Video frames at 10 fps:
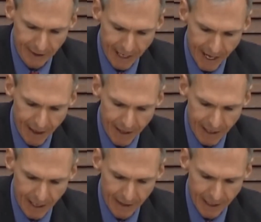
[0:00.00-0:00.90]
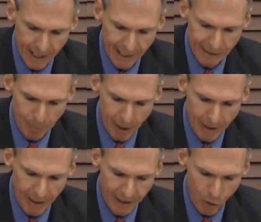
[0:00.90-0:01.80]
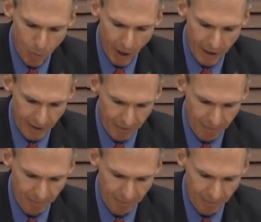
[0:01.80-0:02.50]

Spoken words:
today, did not spend any new money.